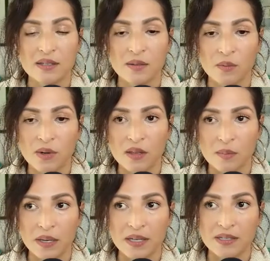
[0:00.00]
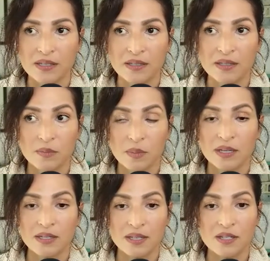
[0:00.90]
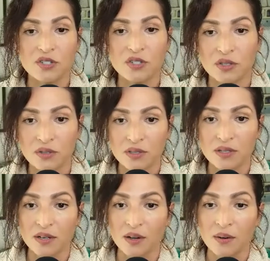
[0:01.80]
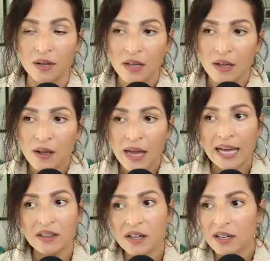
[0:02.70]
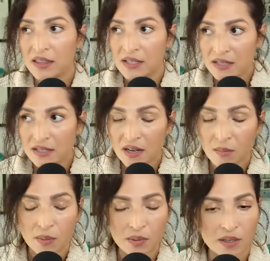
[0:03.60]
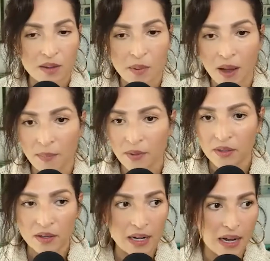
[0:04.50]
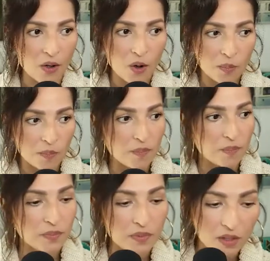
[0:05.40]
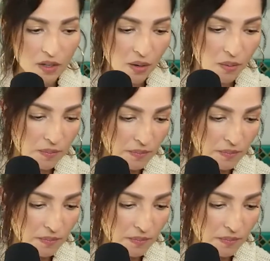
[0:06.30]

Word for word: one of the biggest biggest issues you know mm-hmm. and look this is going to be really unpopular and i hope you know